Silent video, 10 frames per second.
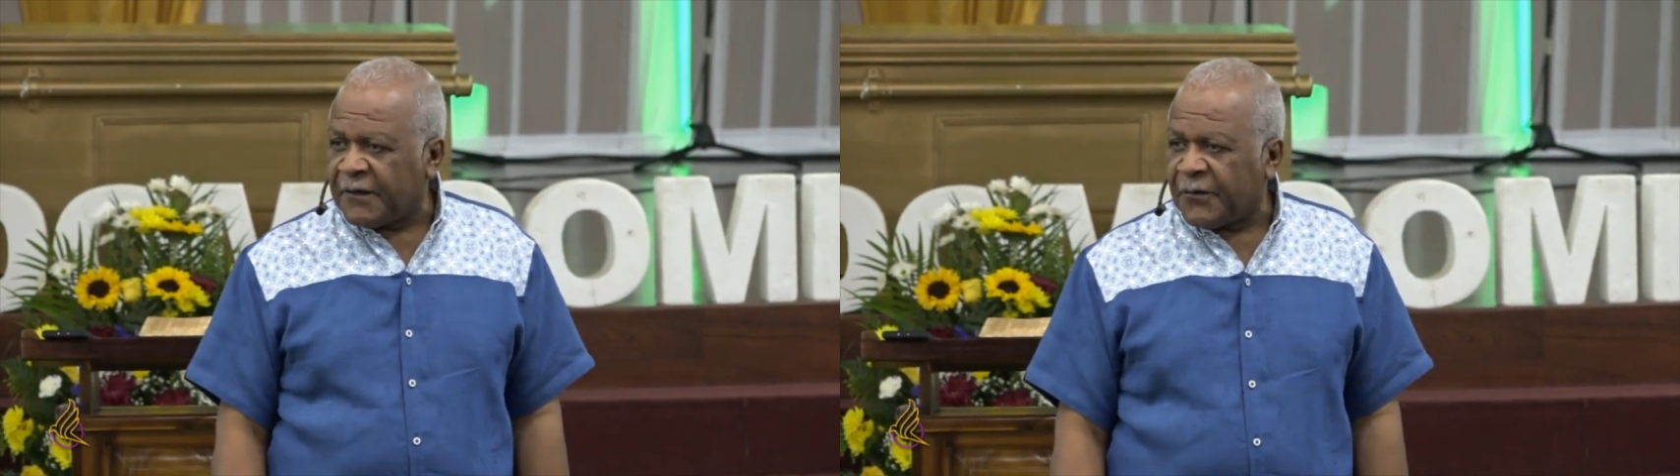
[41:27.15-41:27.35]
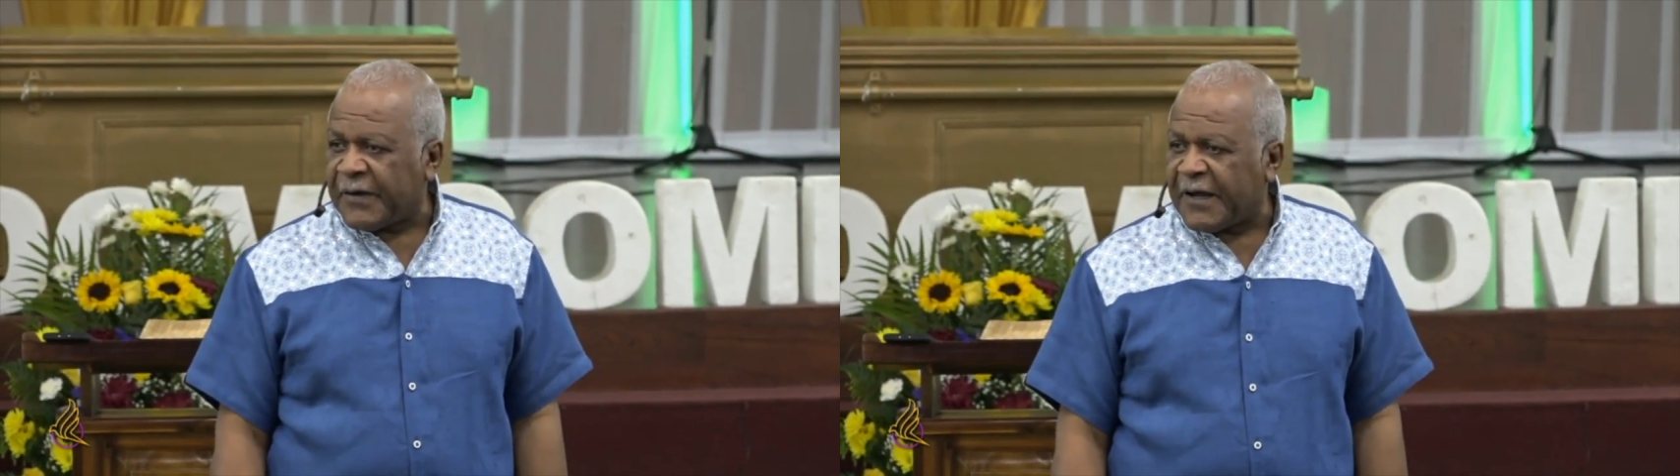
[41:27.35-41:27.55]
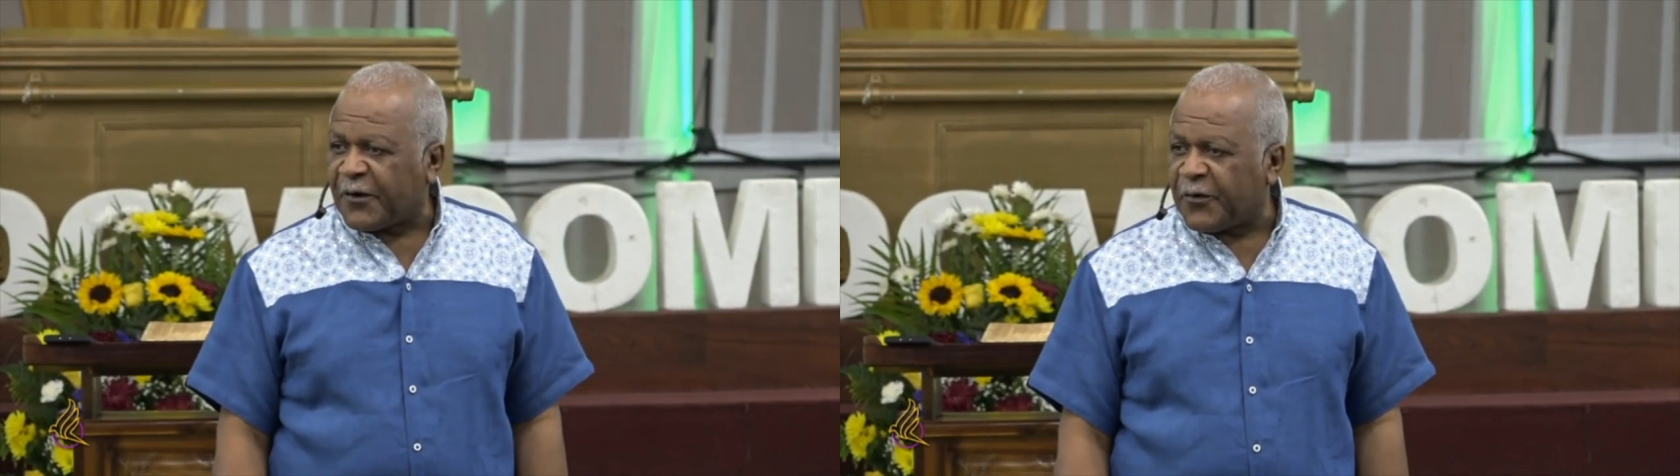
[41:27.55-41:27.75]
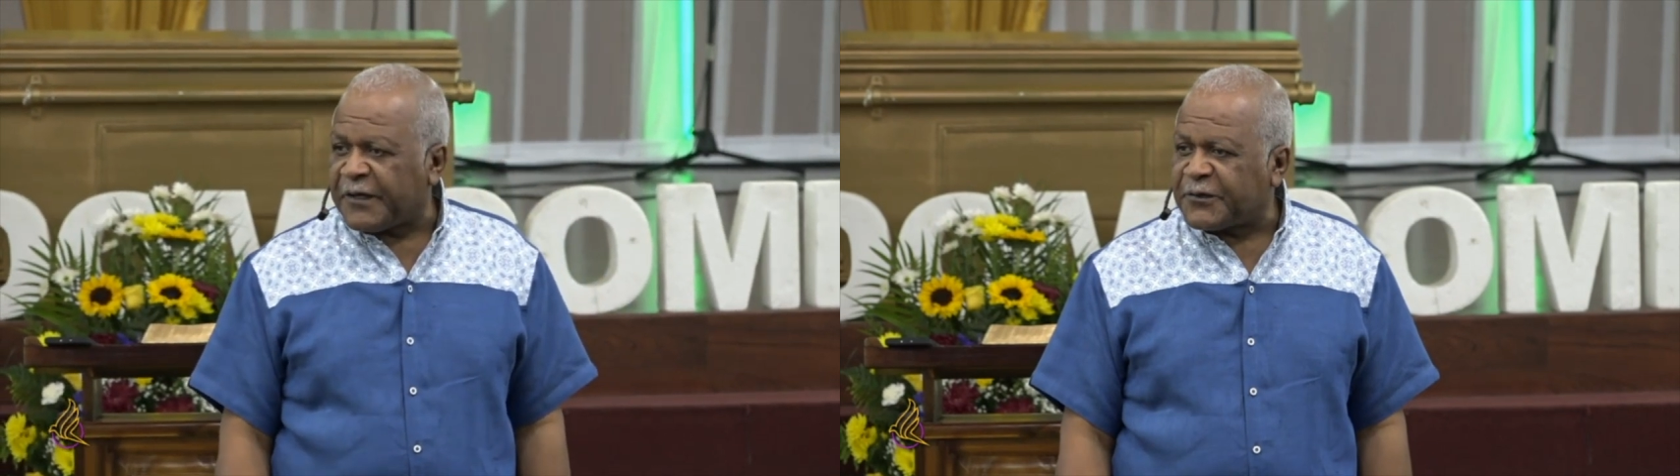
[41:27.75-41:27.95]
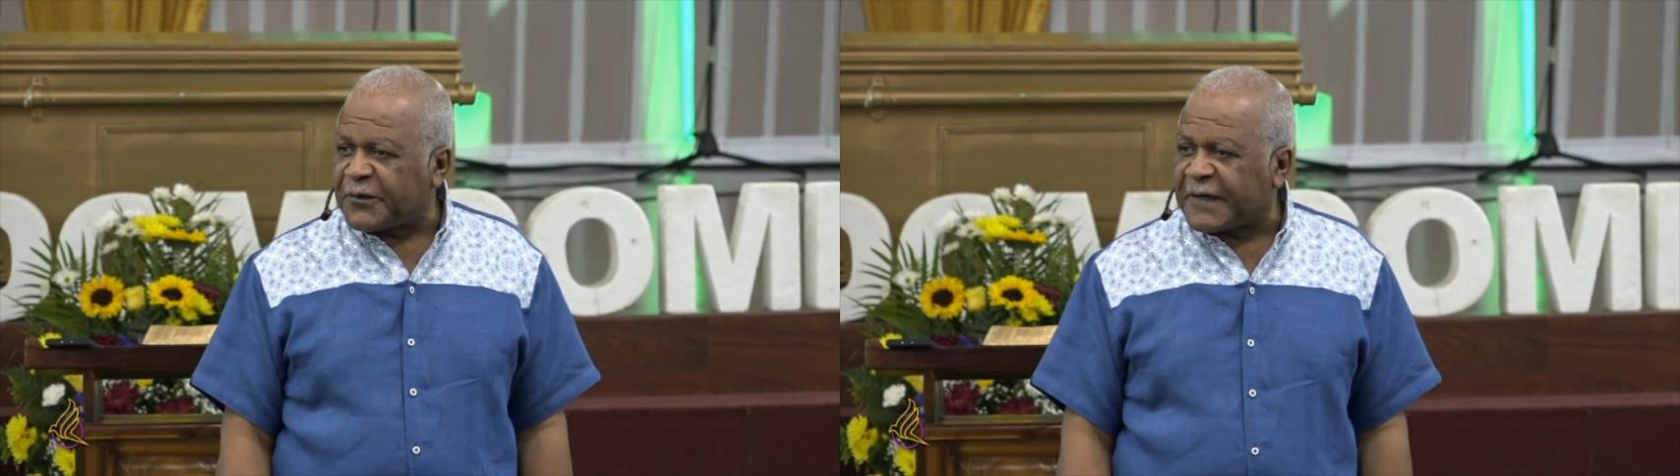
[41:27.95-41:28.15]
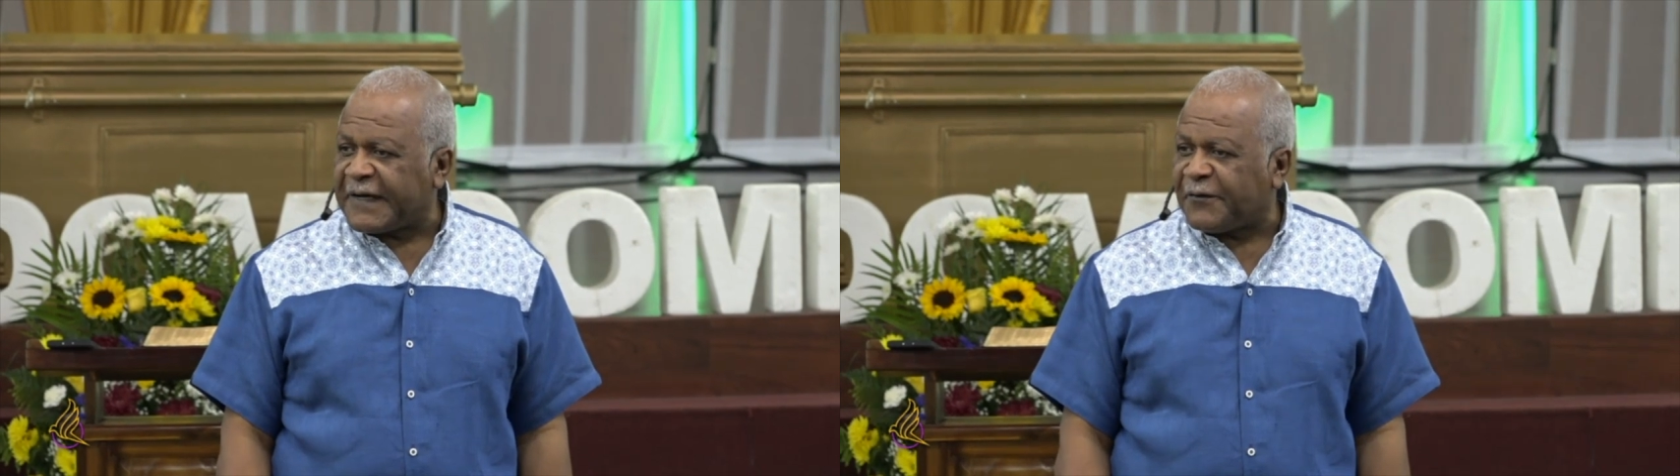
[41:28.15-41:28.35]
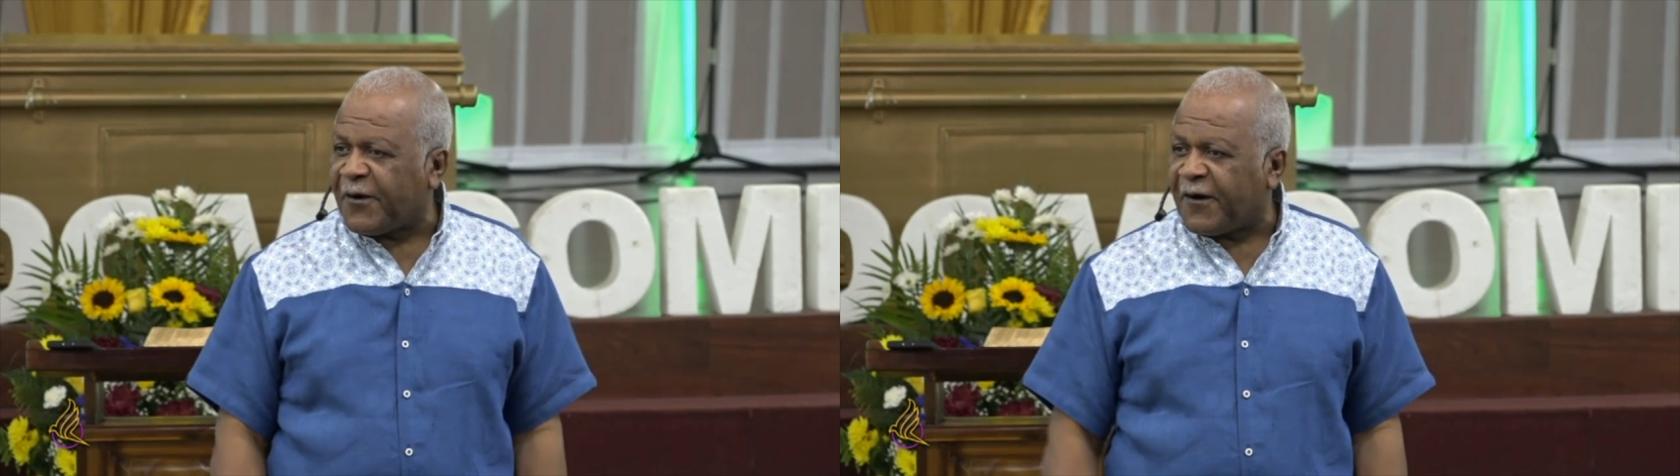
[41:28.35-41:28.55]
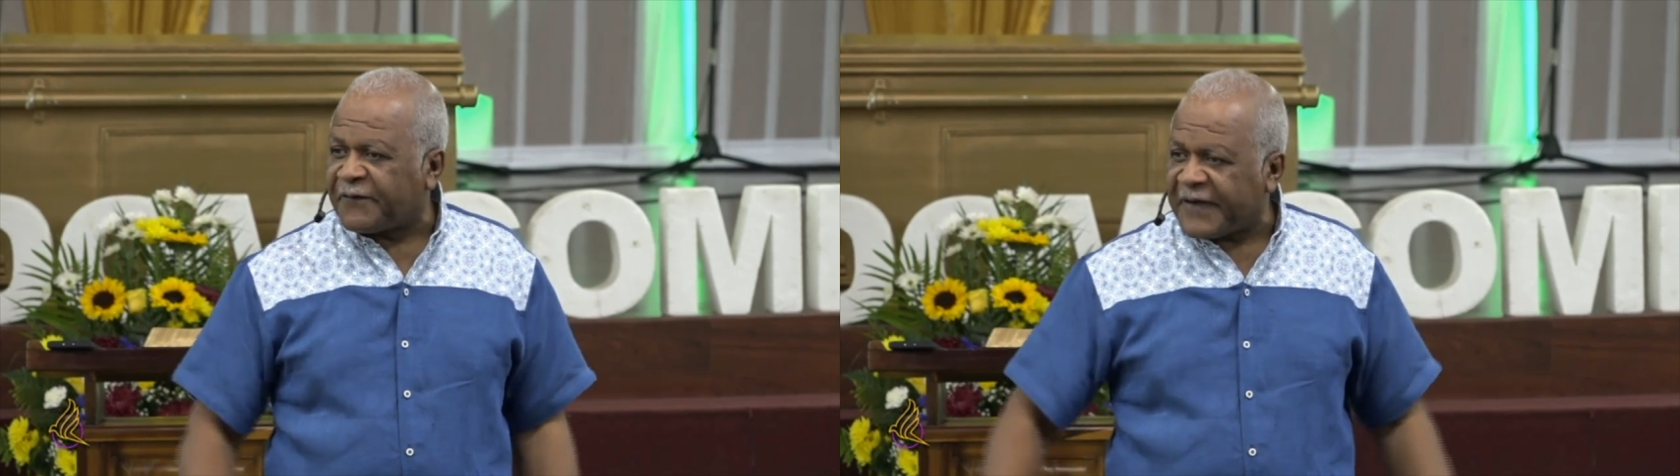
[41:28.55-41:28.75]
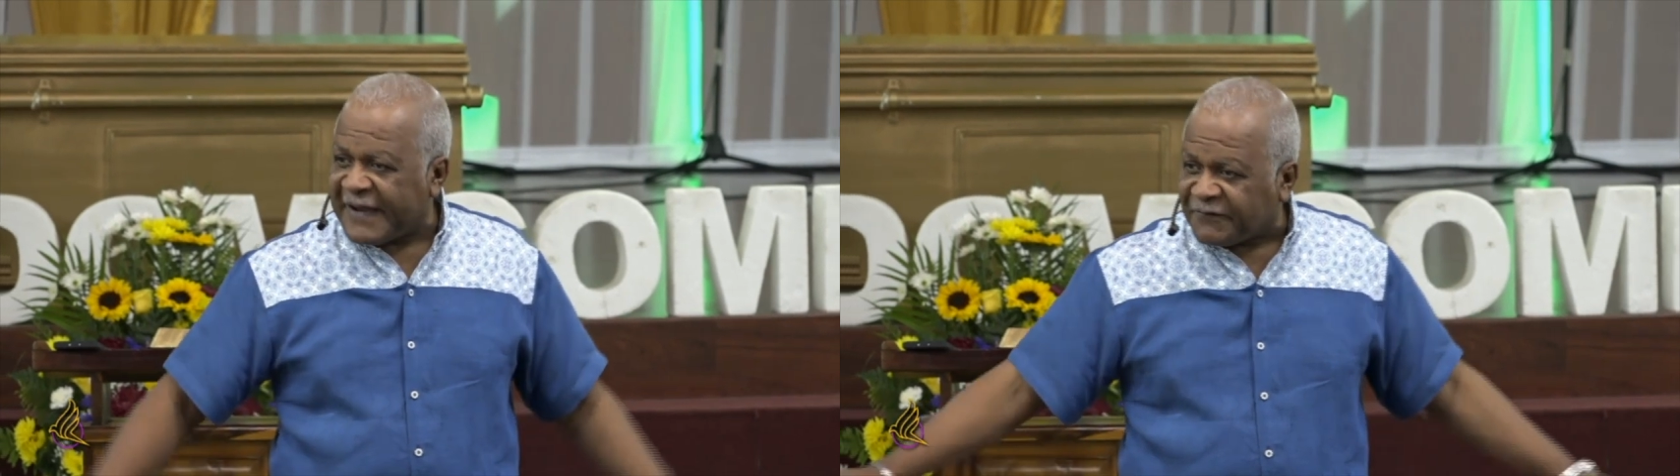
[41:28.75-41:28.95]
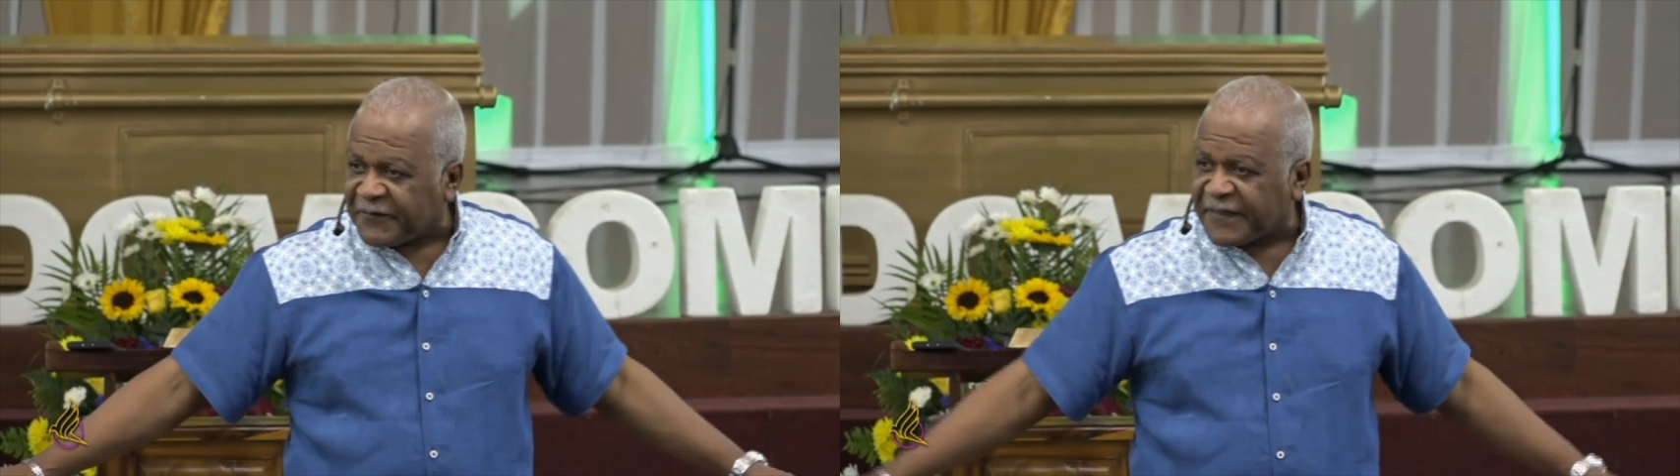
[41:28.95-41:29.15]
we are going to clear off
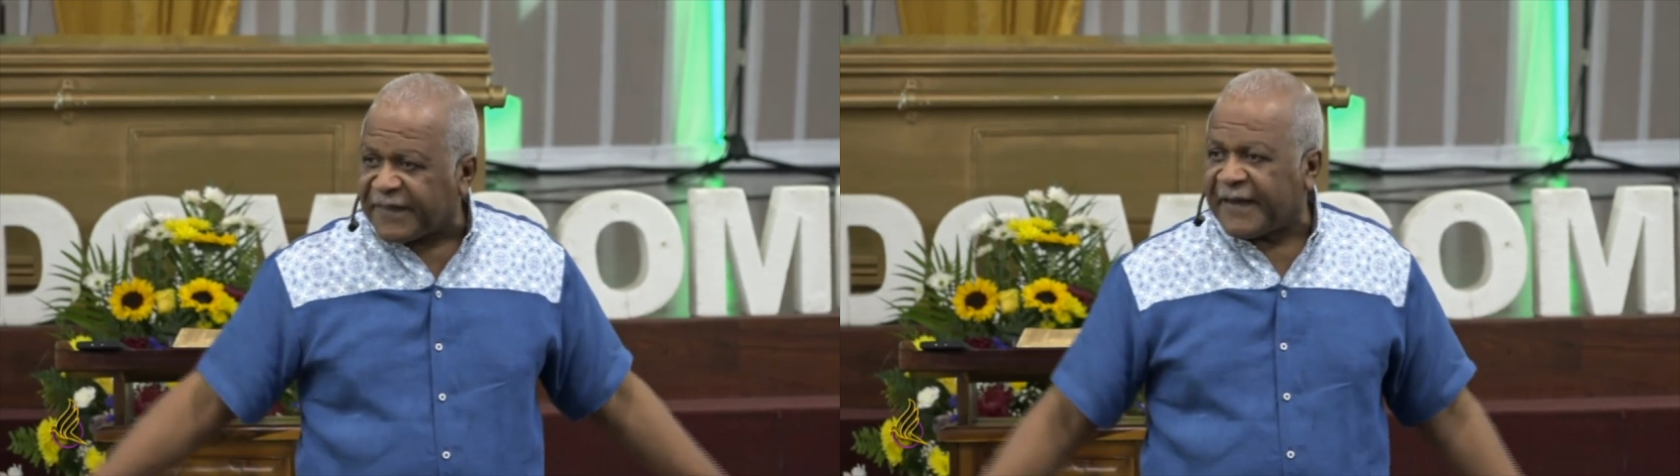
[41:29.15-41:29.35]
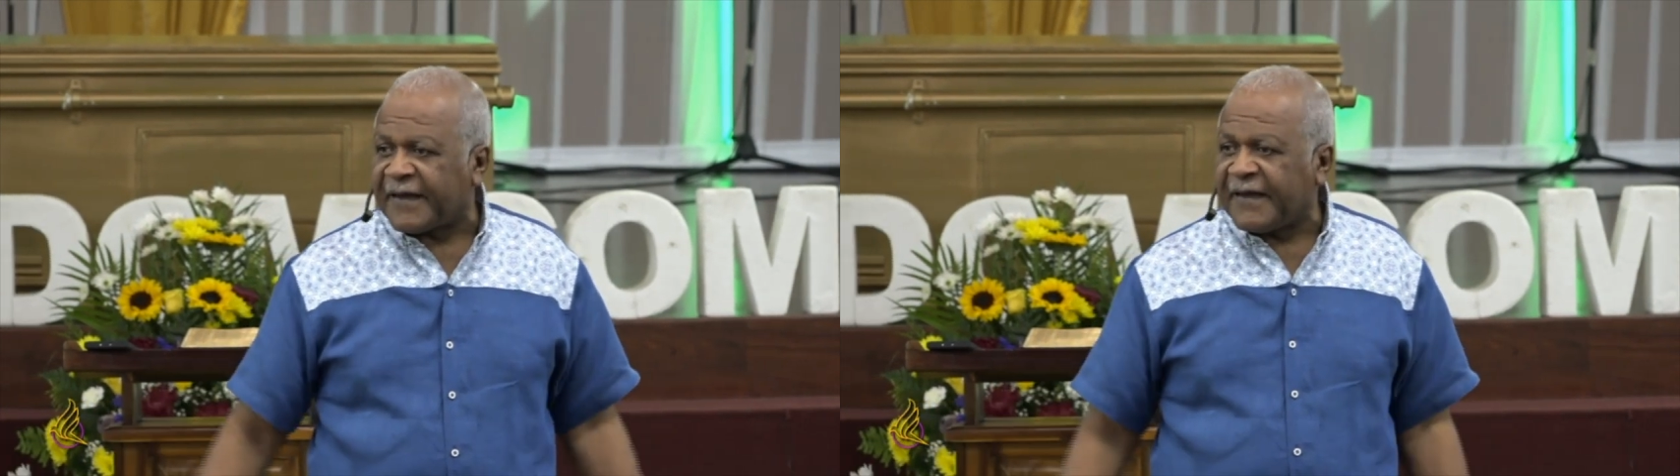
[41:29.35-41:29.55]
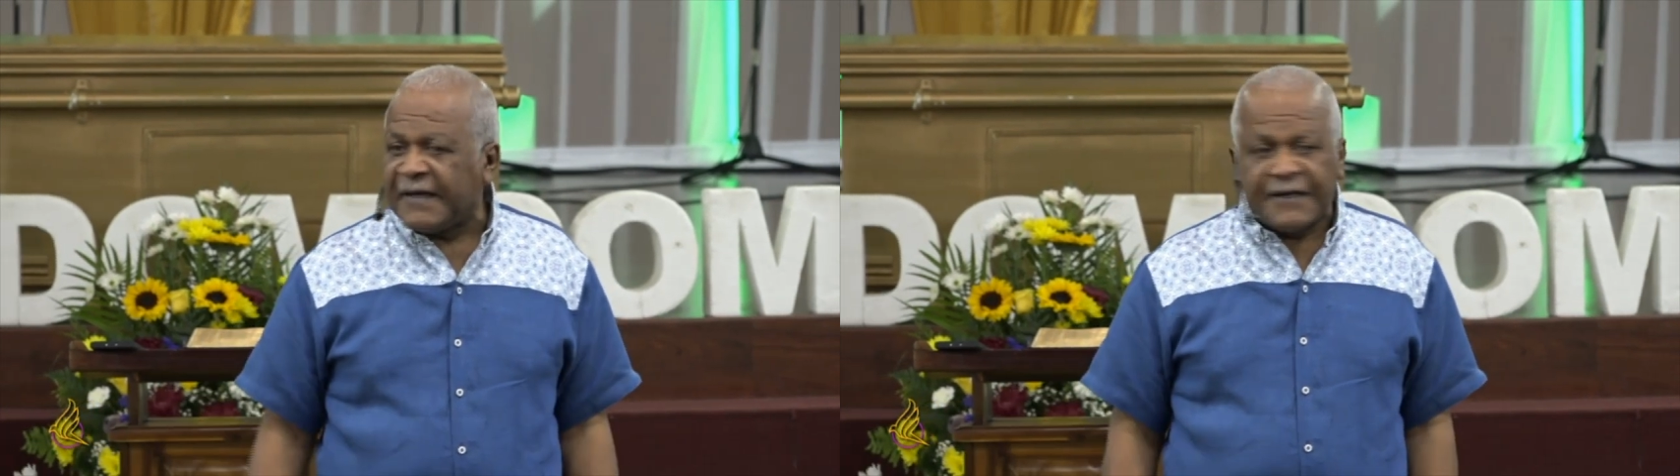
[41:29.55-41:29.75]
everything